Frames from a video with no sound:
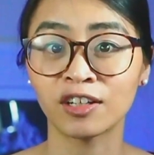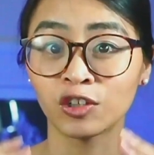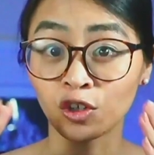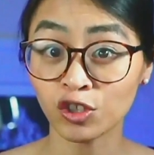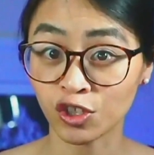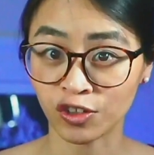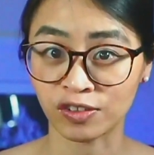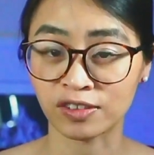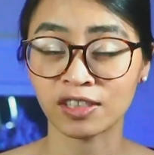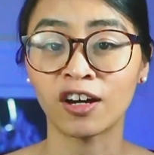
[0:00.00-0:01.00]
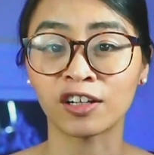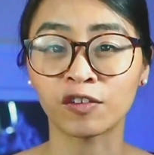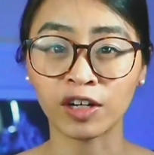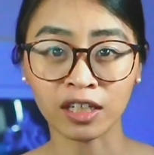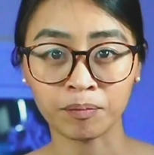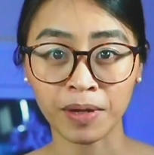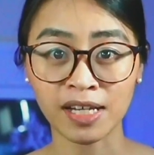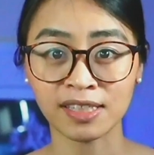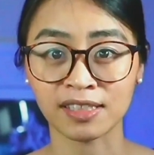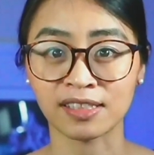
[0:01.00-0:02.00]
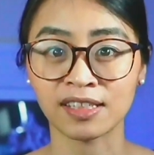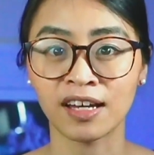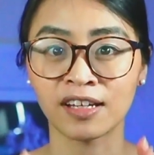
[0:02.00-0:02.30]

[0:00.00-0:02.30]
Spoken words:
your shows, on a regular basis